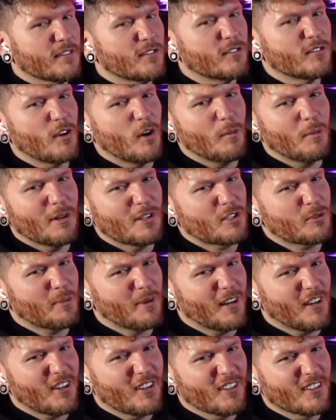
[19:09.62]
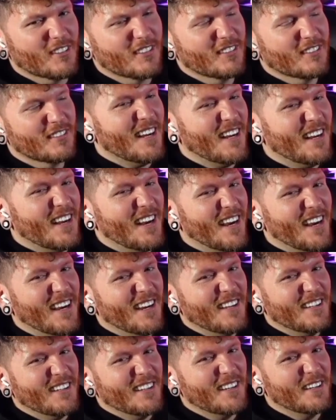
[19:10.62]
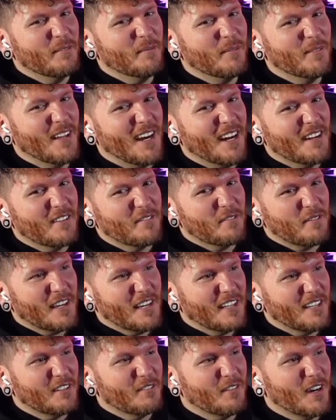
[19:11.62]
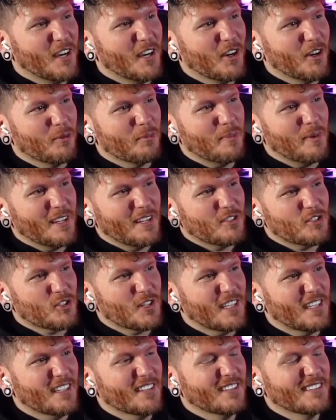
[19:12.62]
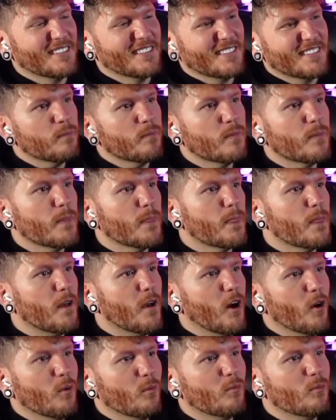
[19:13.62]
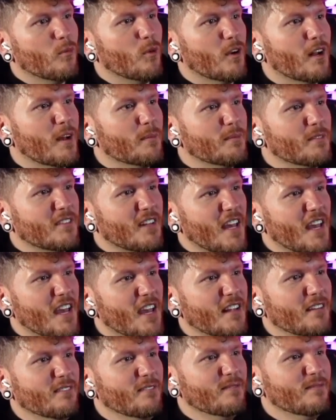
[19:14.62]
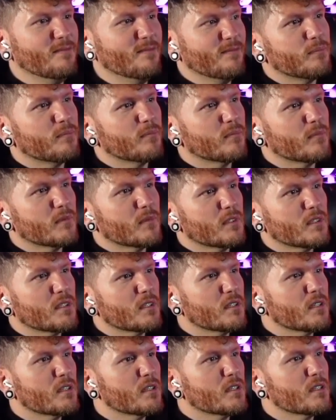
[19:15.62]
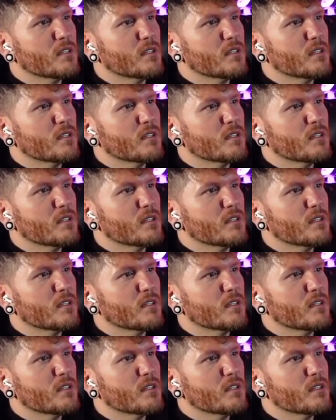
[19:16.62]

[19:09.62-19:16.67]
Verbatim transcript: So much better. I am not a fan of Iron Patriot. Oh, what up, Stan? Excuse me, sir.